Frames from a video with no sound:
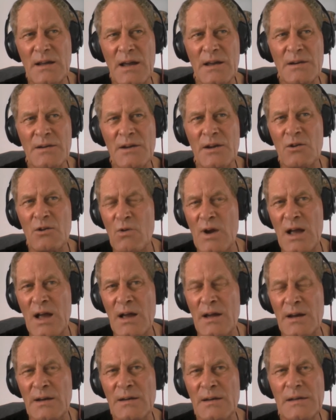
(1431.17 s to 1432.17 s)
and
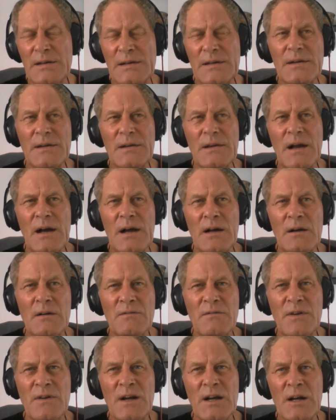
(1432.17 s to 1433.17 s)
Iran
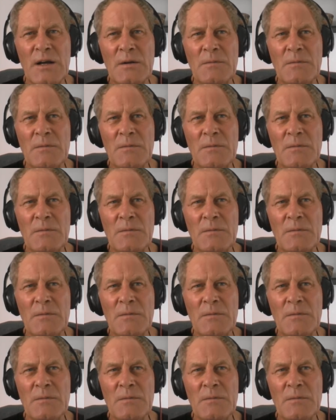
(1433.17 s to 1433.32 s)
of